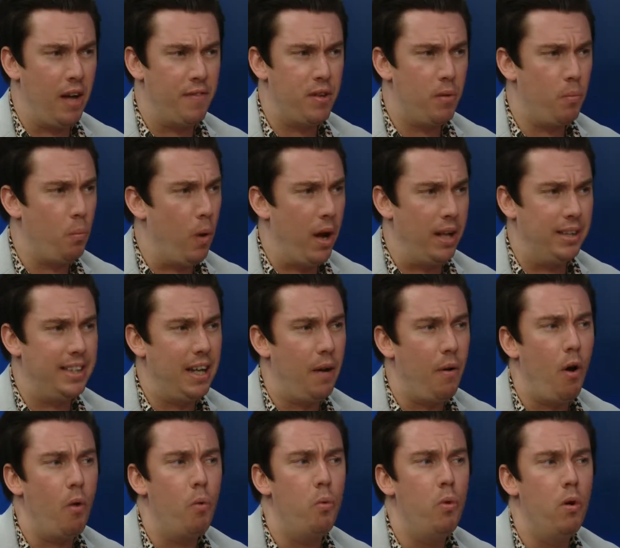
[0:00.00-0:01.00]
worked out
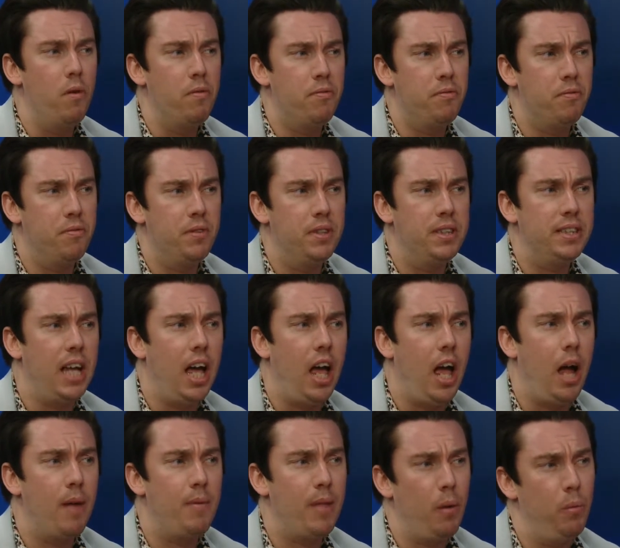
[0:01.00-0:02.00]
a rough
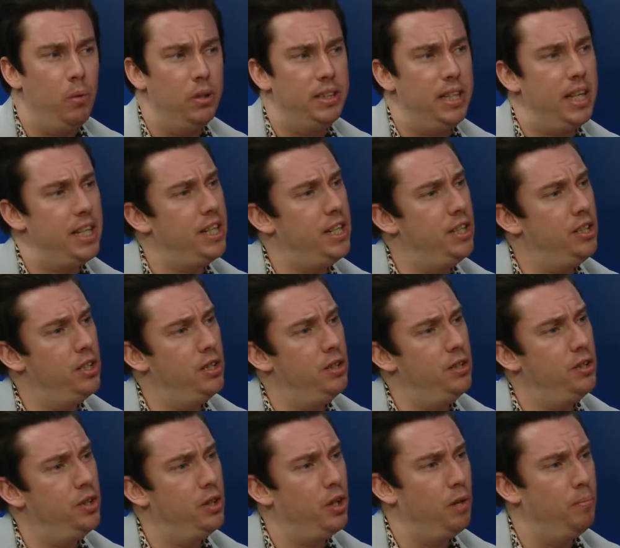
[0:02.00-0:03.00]
time that will take you
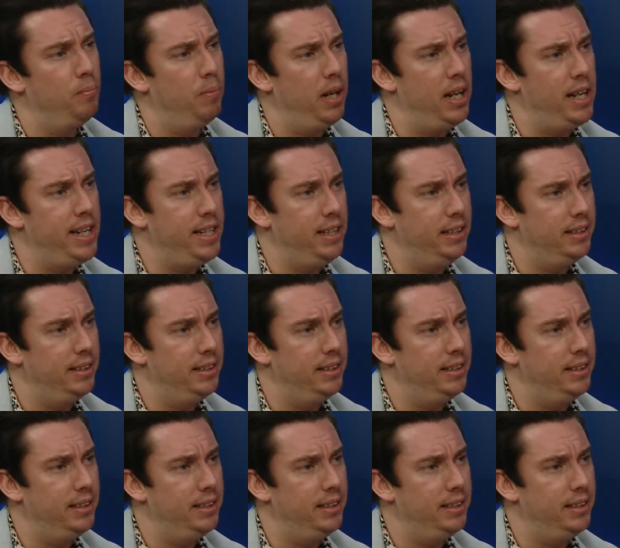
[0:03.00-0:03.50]
to complete?